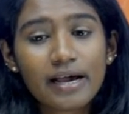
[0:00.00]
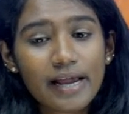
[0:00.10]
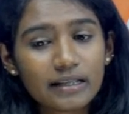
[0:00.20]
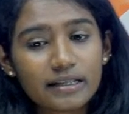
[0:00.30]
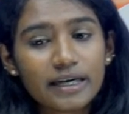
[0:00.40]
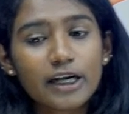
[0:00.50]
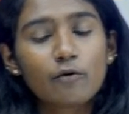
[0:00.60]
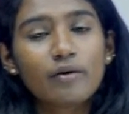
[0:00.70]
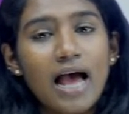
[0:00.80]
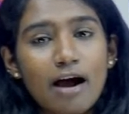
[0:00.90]
Instead,
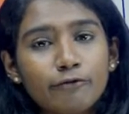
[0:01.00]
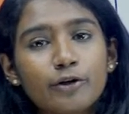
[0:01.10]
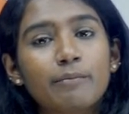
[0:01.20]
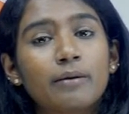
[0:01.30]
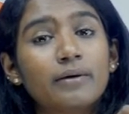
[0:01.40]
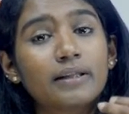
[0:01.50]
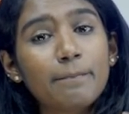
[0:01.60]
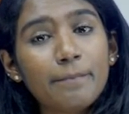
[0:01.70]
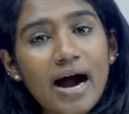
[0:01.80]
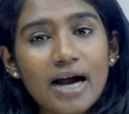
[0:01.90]
you will have to remember
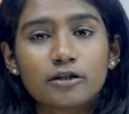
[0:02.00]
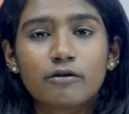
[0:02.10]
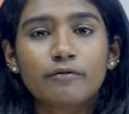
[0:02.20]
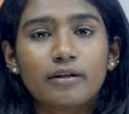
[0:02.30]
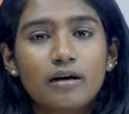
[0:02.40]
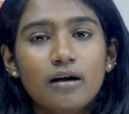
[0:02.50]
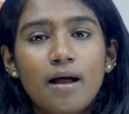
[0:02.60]
the parts of the